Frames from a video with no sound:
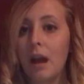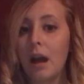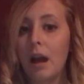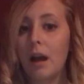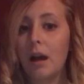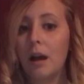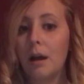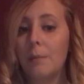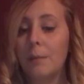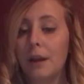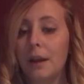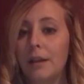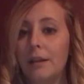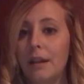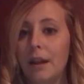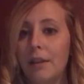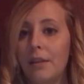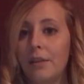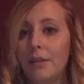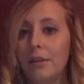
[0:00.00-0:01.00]

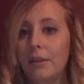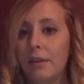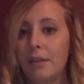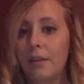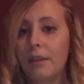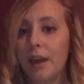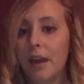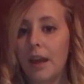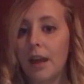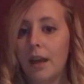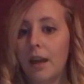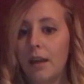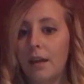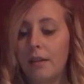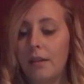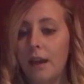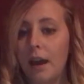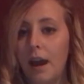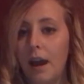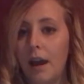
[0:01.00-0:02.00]
Another
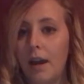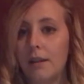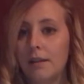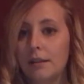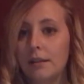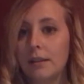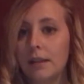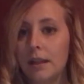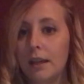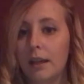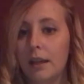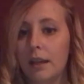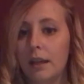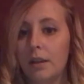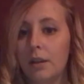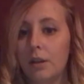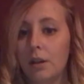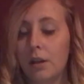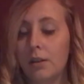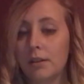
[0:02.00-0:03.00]
thing that
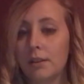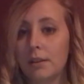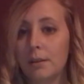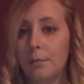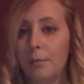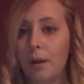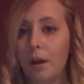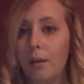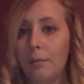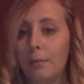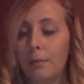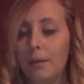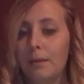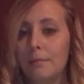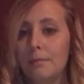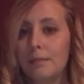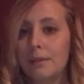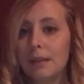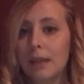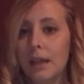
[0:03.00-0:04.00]
can cause some
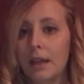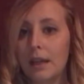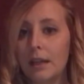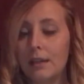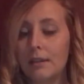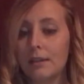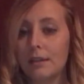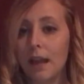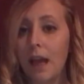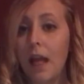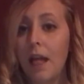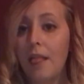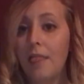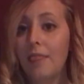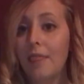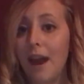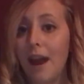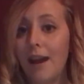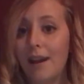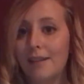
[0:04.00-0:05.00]
problems is
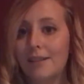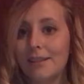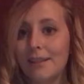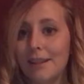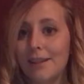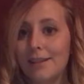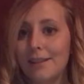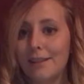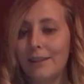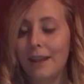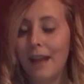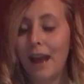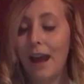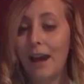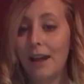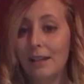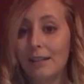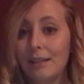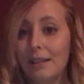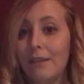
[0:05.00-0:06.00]
the
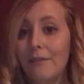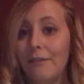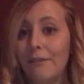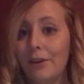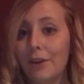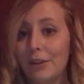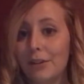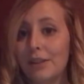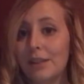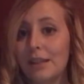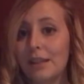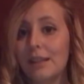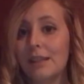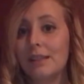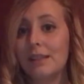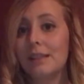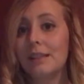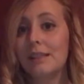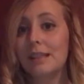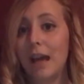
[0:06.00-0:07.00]
ask
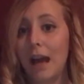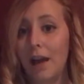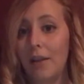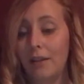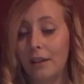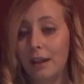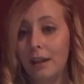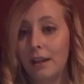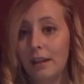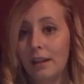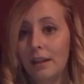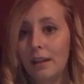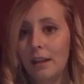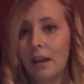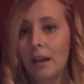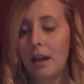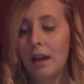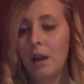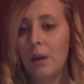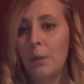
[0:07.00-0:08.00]
versus telling
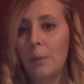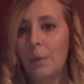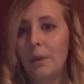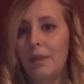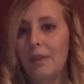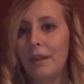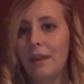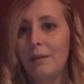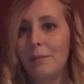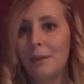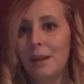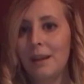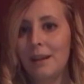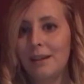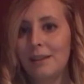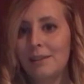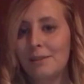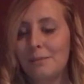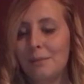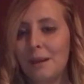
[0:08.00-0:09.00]
within
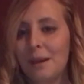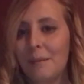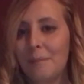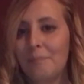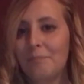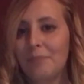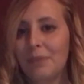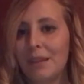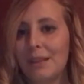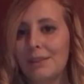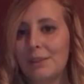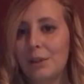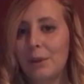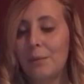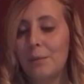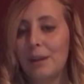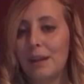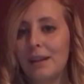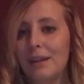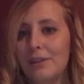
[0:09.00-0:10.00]
management.
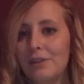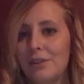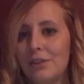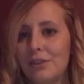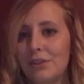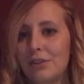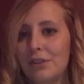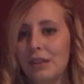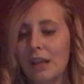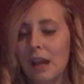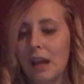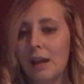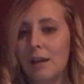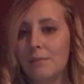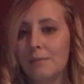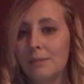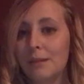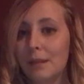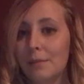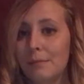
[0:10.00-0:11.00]
So managers
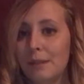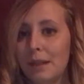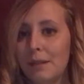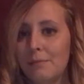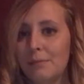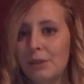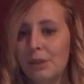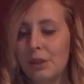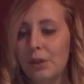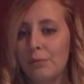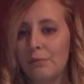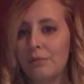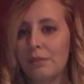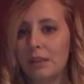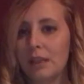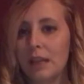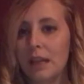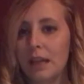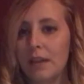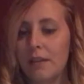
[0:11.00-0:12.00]
sometimes don't
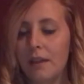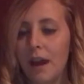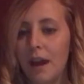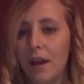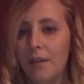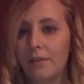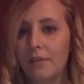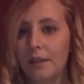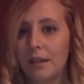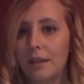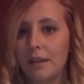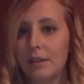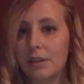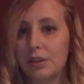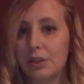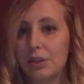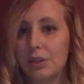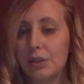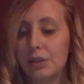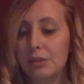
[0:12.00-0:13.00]
see that
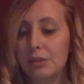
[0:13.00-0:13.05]
these